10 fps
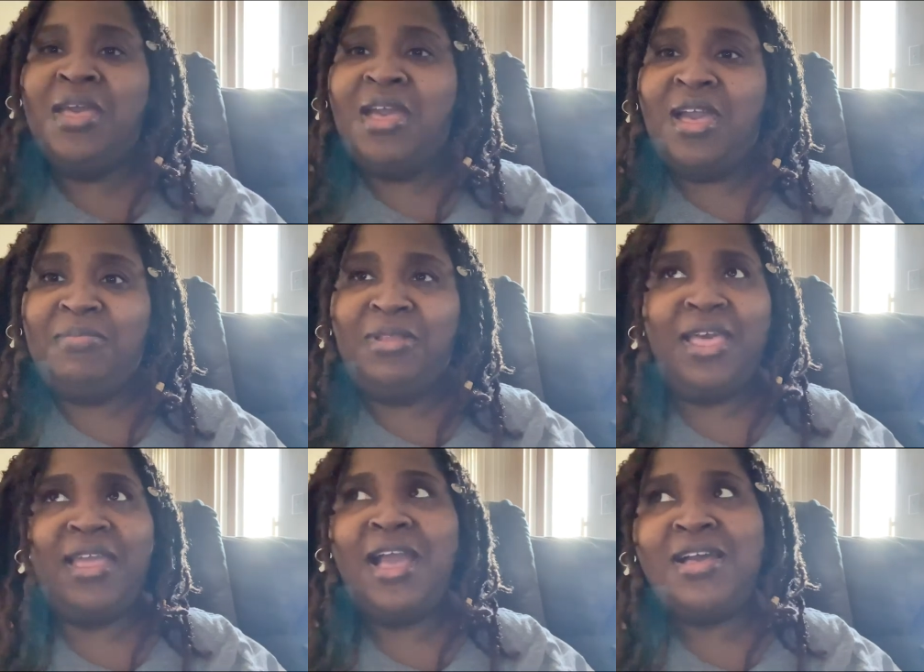I be
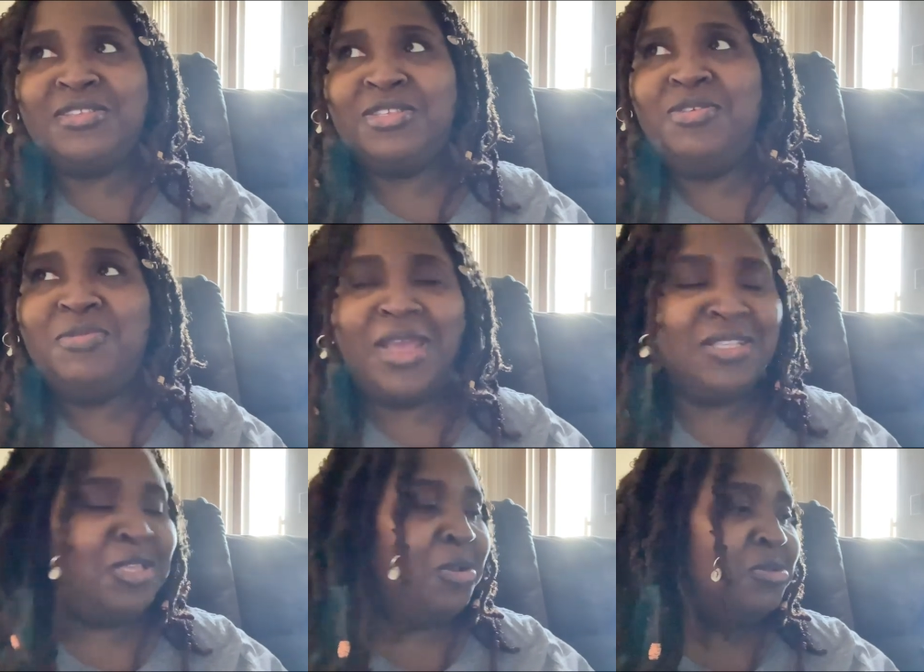like, I'll see you at
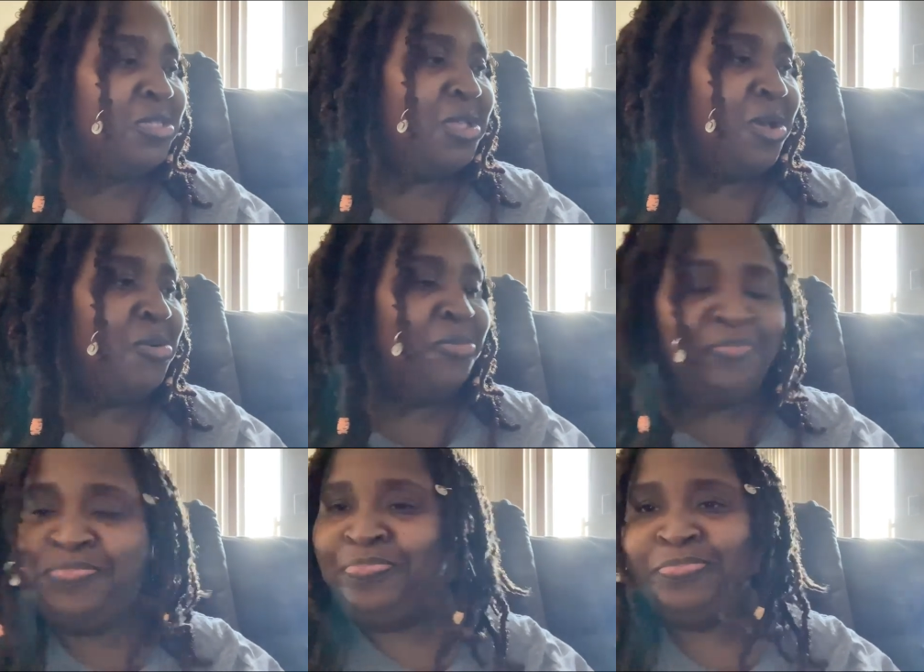Zoom. So
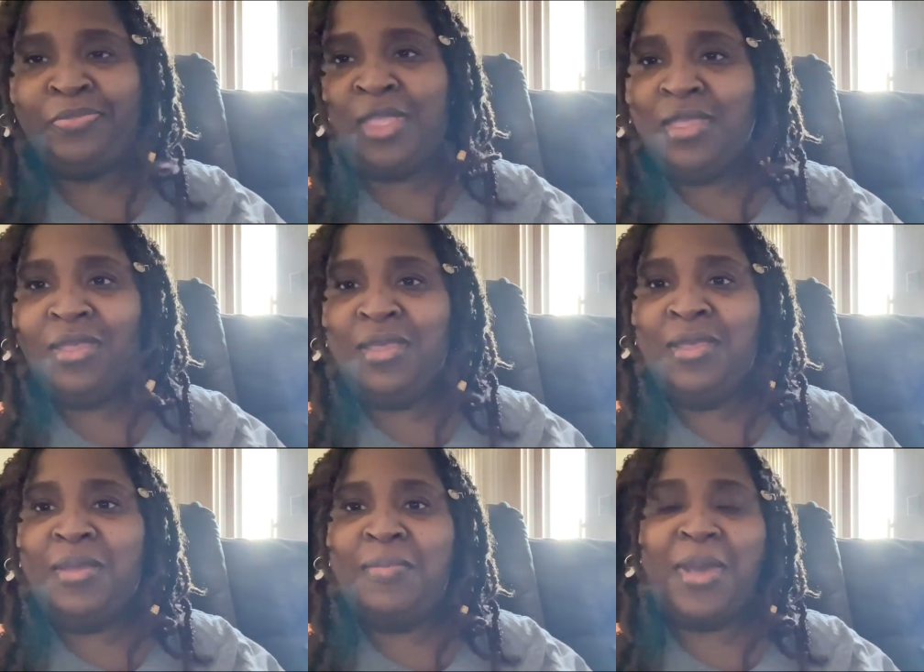
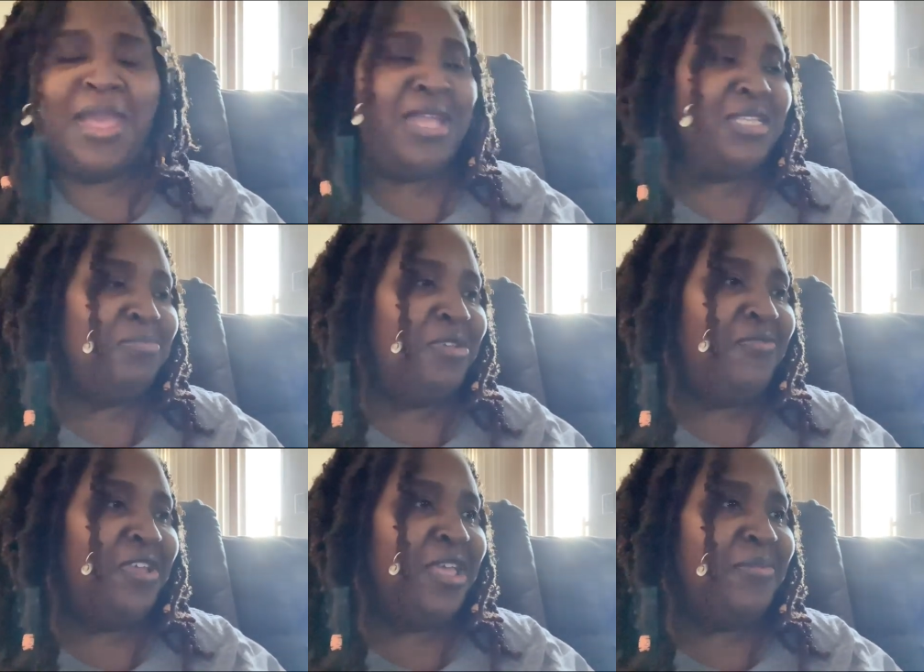my ass be
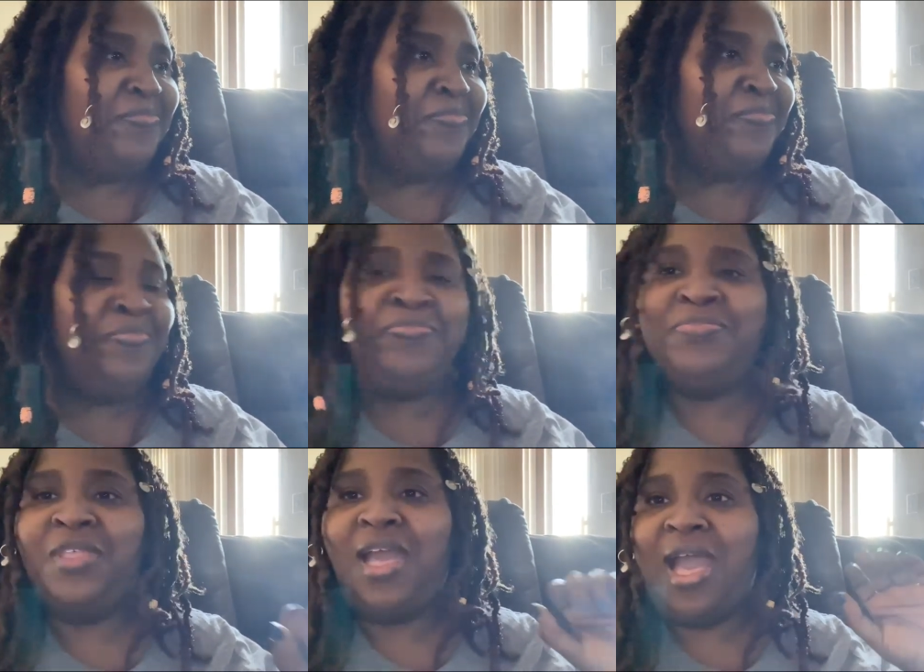forgetting.
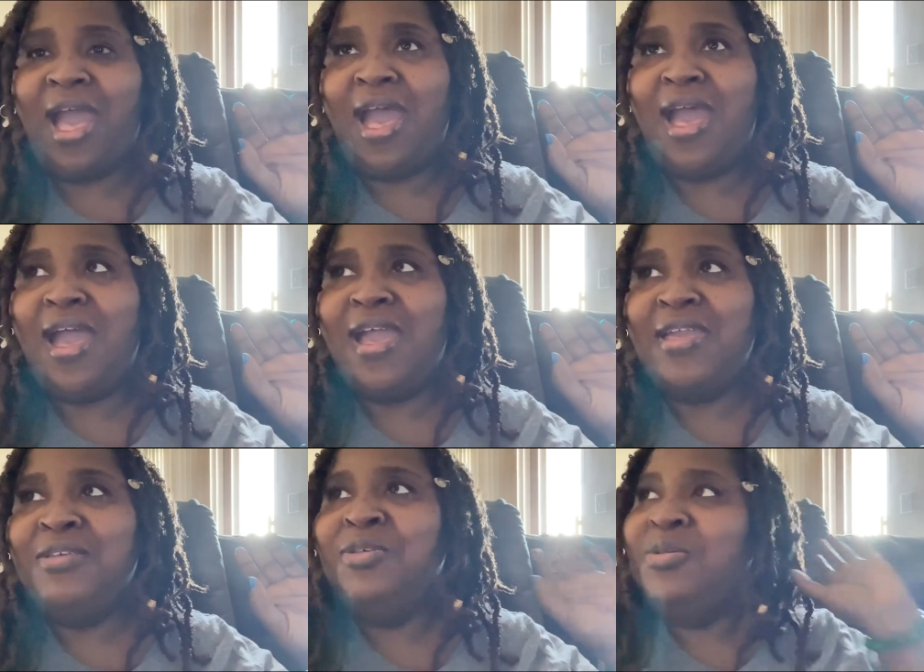I
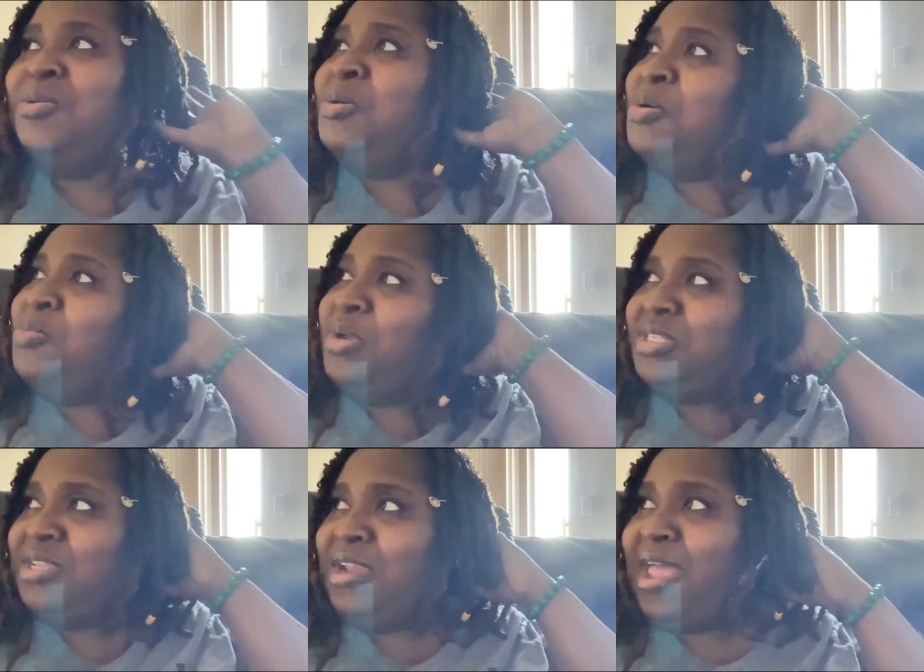went
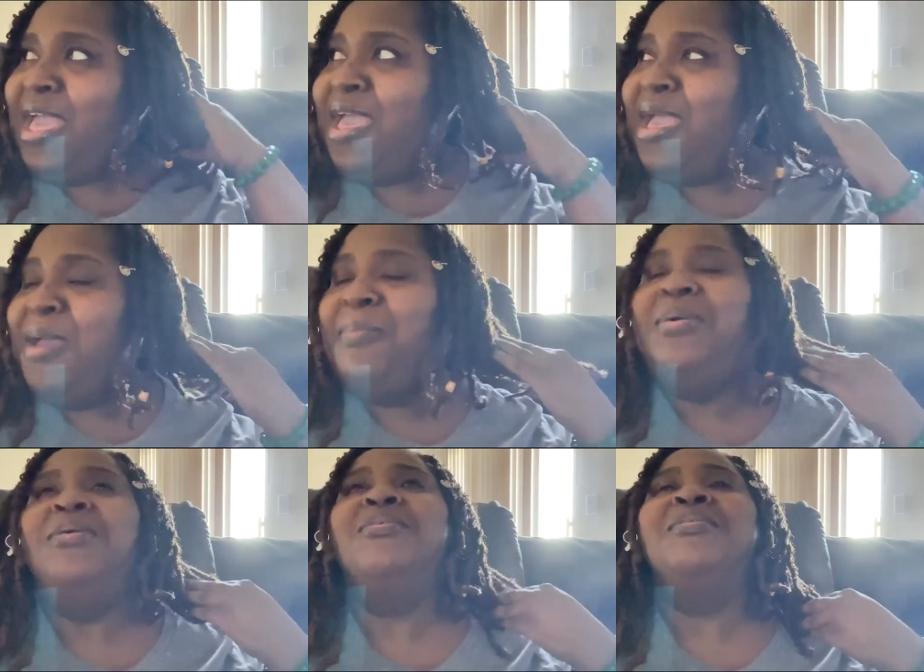to the lab.
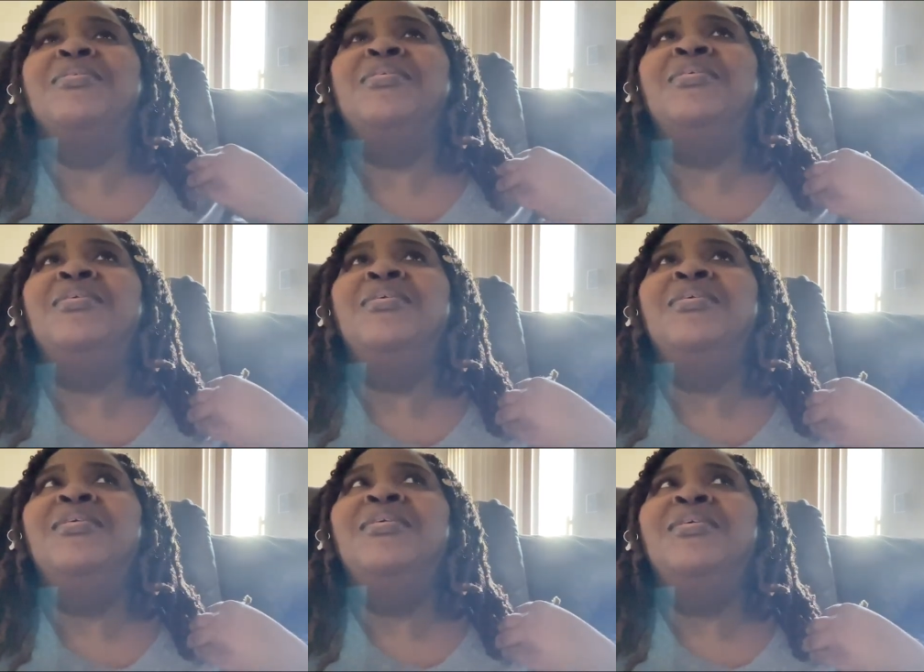
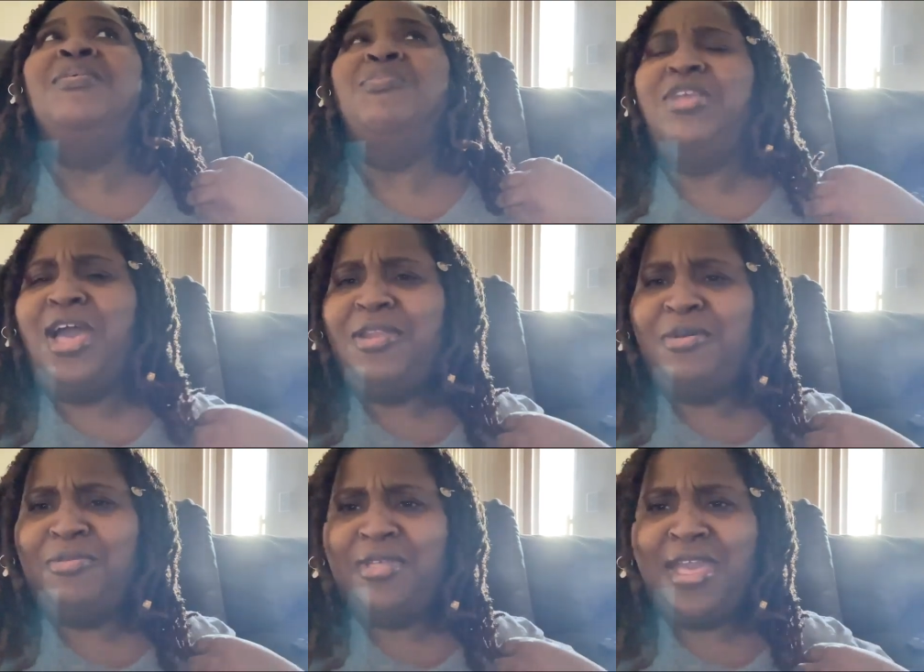Well, y'all
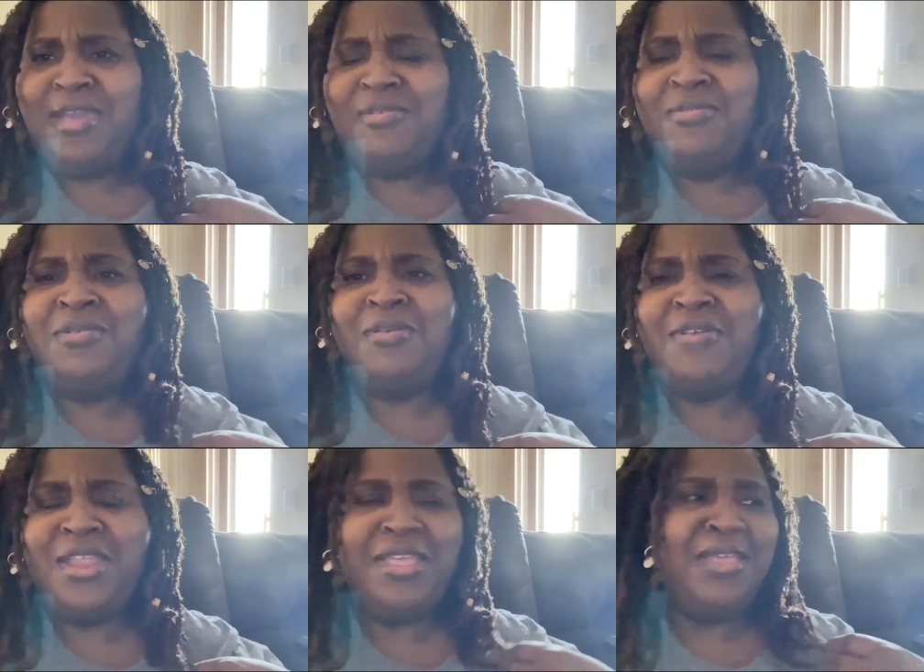know that
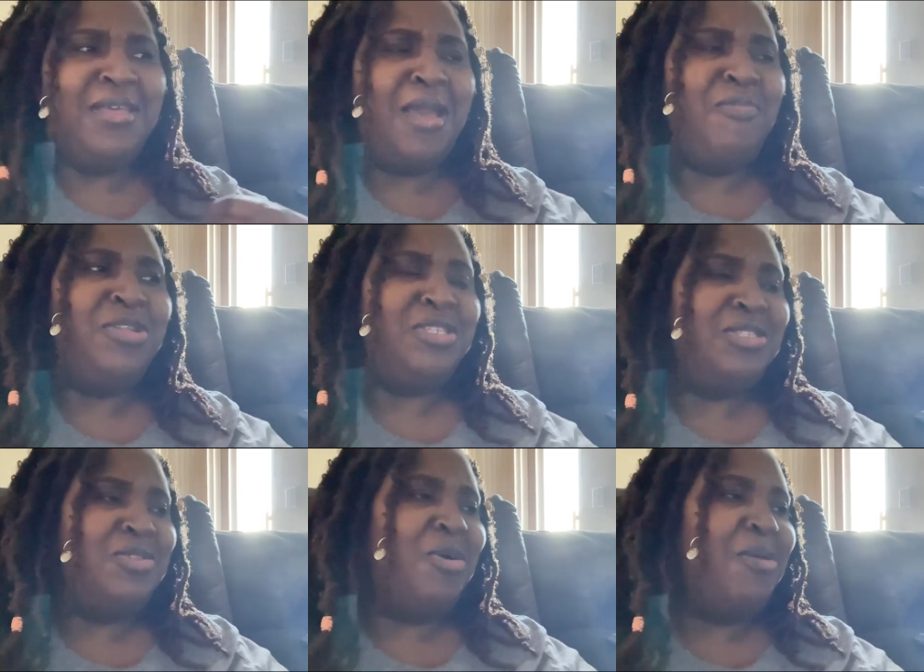already. I went to
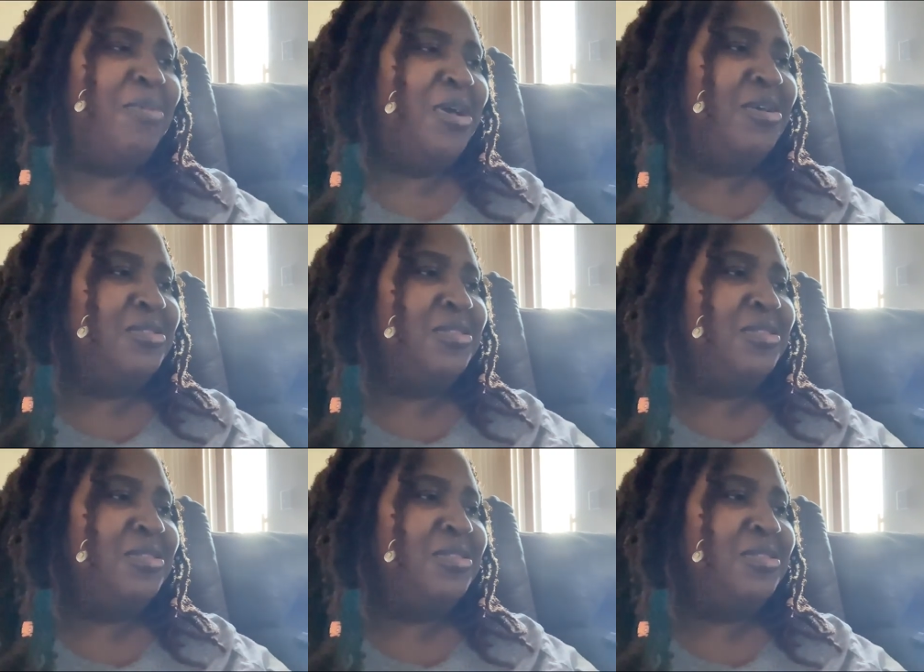Starbucks.